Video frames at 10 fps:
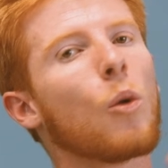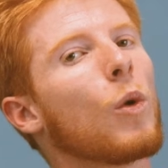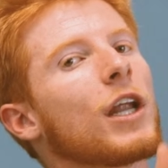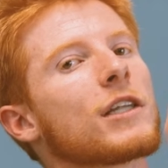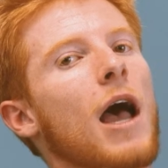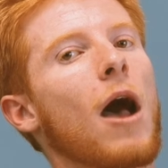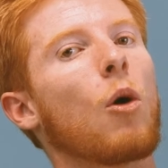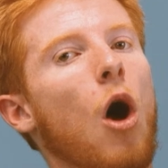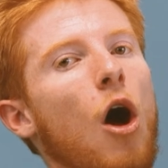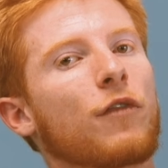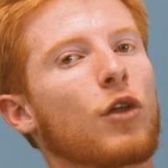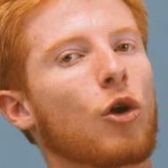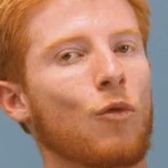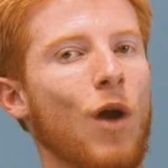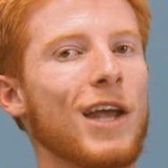When it's out off the
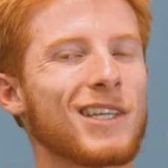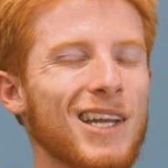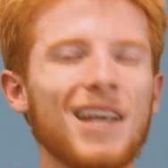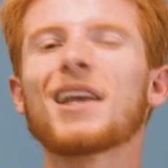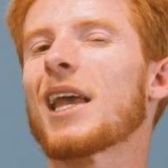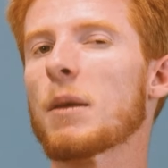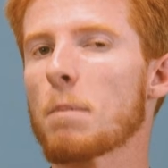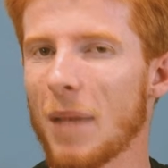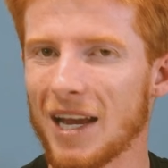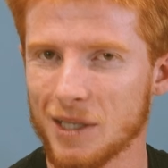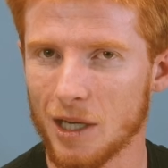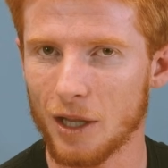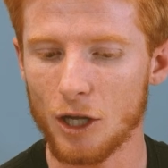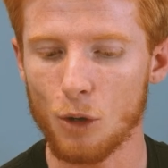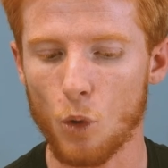horizon, it makes it a
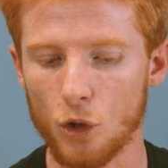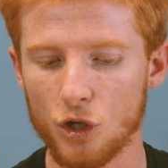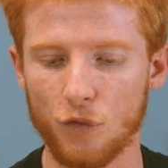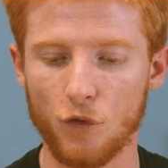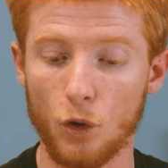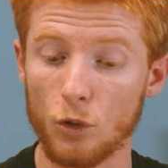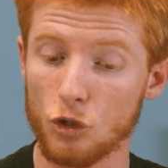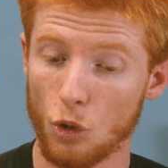little more difficult.